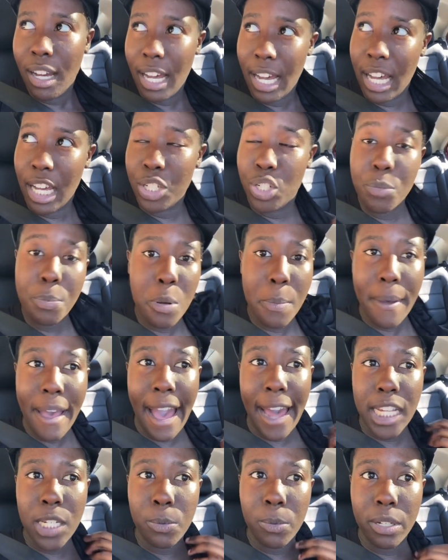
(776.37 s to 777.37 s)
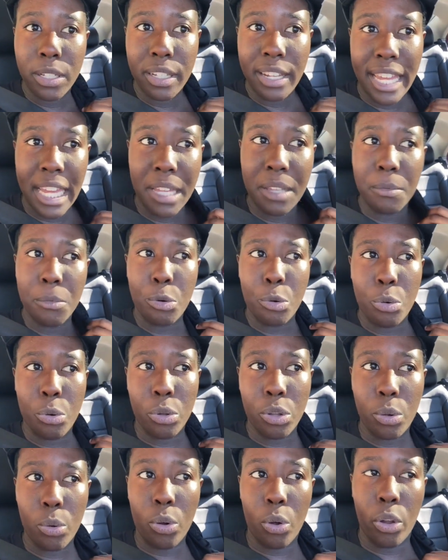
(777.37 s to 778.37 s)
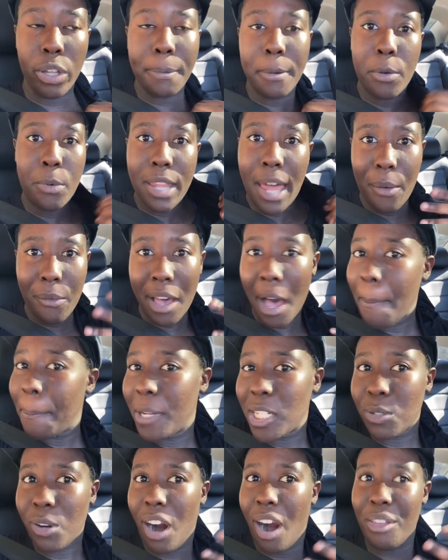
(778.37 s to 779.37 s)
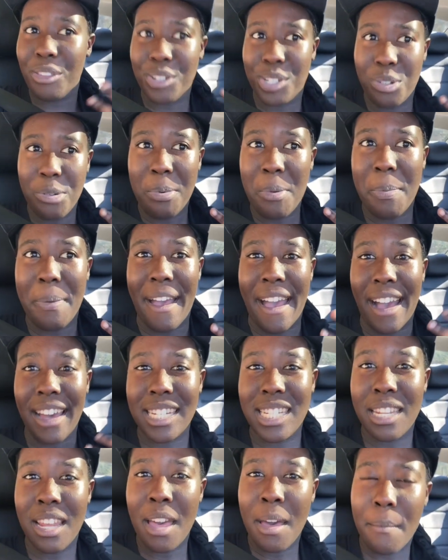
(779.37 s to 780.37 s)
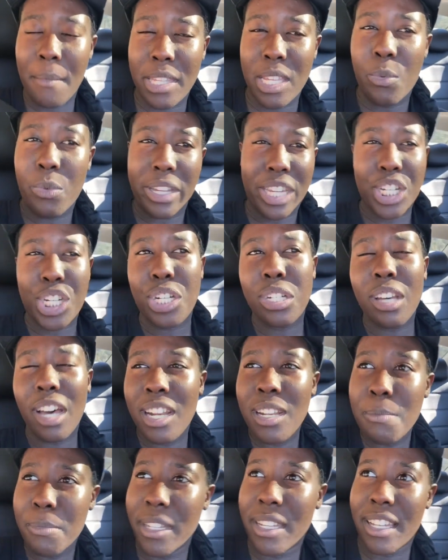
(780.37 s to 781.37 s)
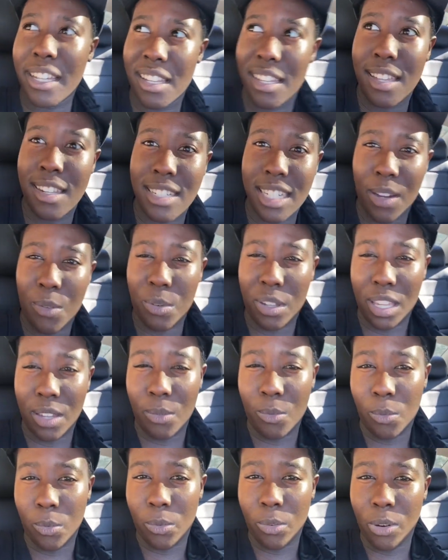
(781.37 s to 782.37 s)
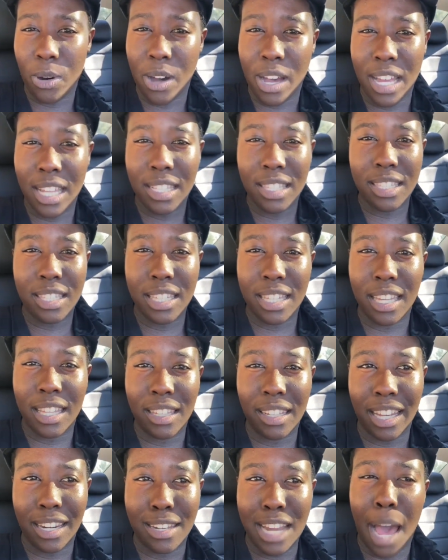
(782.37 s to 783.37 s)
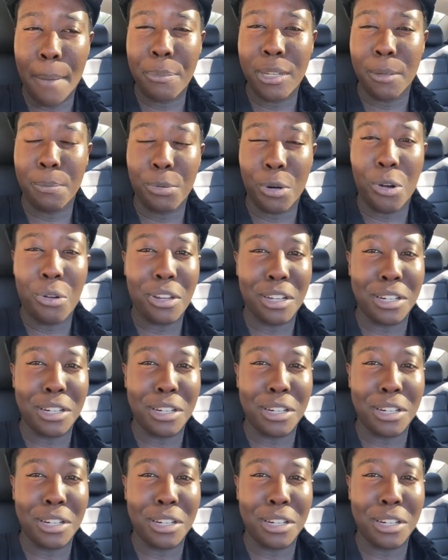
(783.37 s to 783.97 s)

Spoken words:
super PACs, when like only people that would help us are the super PACs. But then we get shunned because like we want to like not be broke and